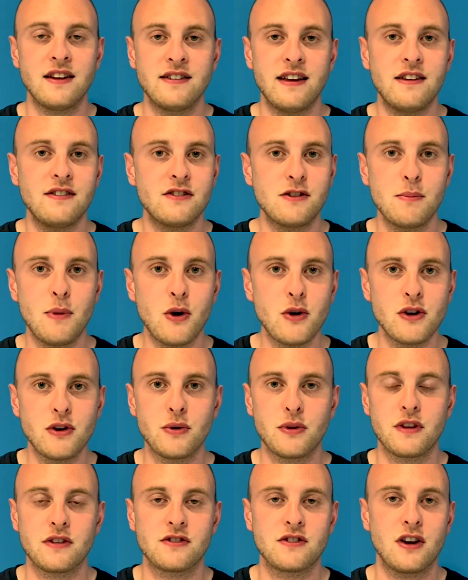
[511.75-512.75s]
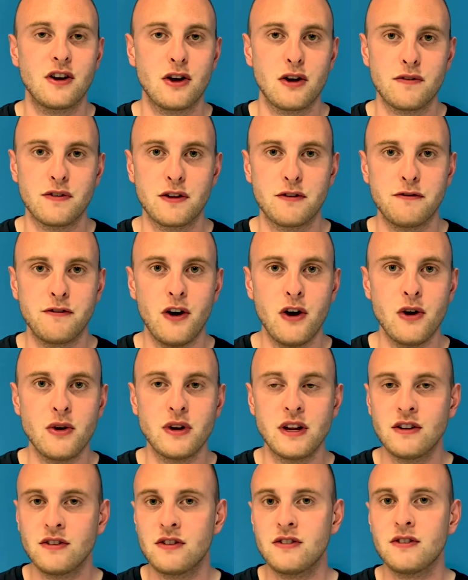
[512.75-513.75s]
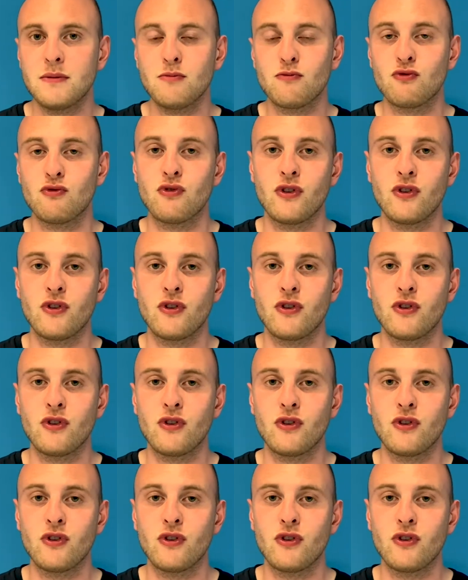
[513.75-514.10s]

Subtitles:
testimonial that's done over the phone into some